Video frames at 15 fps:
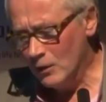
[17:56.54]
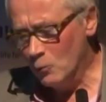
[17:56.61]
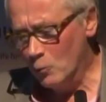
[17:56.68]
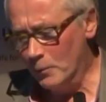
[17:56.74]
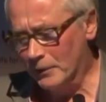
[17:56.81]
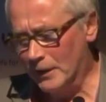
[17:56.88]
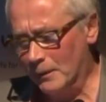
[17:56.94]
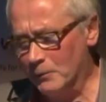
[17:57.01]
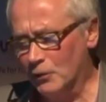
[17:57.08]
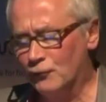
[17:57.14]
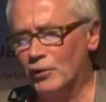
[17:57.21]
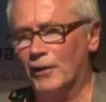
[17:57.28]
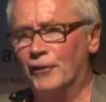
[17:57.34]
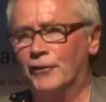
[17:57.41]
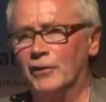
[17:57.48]
We became
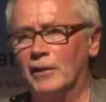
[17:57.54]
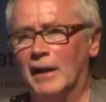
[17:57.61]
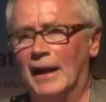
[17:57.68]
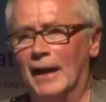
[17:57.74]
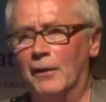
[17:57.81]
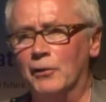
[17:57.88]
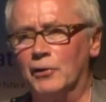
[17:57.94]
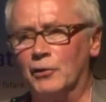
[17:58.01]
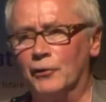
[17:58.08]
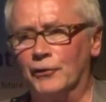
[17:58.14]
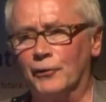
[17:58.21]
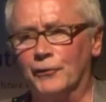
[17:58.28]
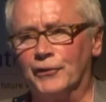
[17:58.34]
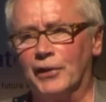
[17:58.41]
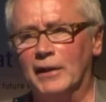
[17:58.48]
interested in how you could
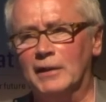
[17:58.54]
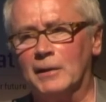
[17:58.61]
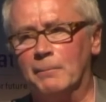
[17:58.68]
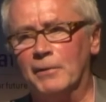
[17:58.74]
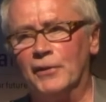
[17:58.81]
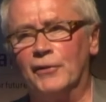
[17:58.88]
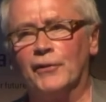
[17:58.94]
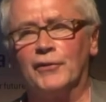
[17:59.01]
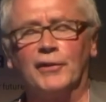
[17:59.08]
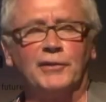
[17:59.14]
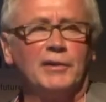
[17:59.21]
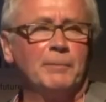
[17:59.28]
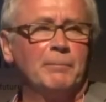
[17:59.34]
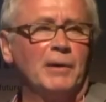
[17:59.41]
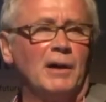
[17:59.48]
sort of take a piece of
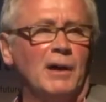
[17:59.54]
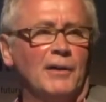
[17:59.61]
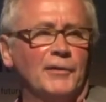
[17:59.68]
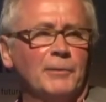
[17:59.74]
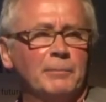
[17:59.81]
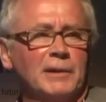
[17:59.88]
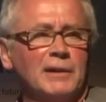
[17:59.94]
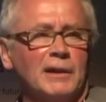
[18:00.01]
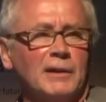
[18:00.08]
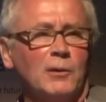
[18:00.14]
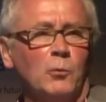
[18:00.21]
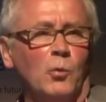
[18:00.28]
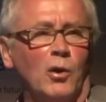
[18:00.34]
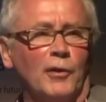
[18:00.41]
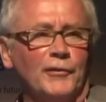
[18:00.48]
city apart, a bit like a
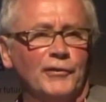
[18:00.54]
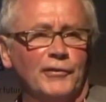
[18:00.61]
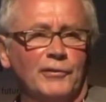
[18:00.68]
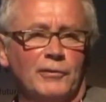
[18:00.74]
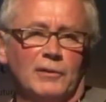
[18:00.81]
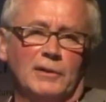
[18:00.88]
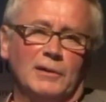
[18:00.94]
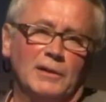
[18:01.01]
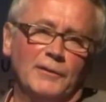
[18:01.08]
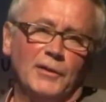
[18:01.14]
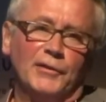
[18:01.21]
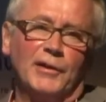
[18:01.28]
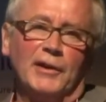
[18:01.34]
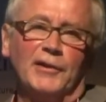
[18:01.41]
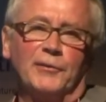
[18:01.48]
watch in the
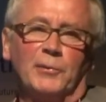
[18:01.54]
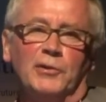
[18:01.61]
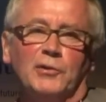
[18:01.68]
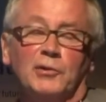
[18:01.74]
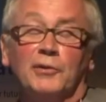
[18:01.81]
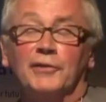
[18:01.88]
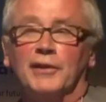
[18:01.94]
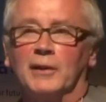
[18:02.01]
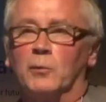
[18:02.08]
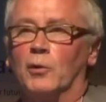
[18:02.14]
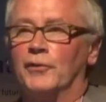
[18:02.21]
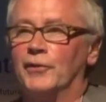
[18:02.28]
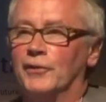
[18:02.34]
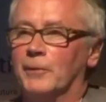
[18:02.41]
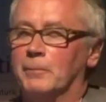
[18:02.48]
days when you could take
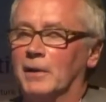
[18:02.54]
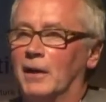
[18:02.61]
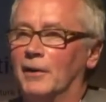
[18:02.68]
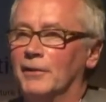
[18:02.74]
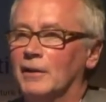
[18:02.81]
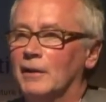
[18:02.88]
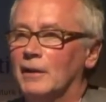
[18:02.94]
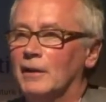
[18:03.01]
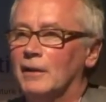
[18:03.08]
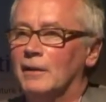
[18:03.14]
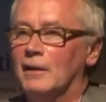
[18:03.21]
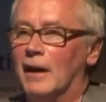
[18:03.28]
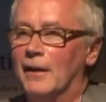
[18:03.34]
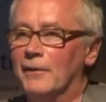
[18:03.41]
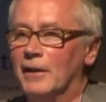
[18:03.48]
watches apart,
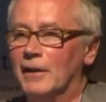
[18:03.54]
and then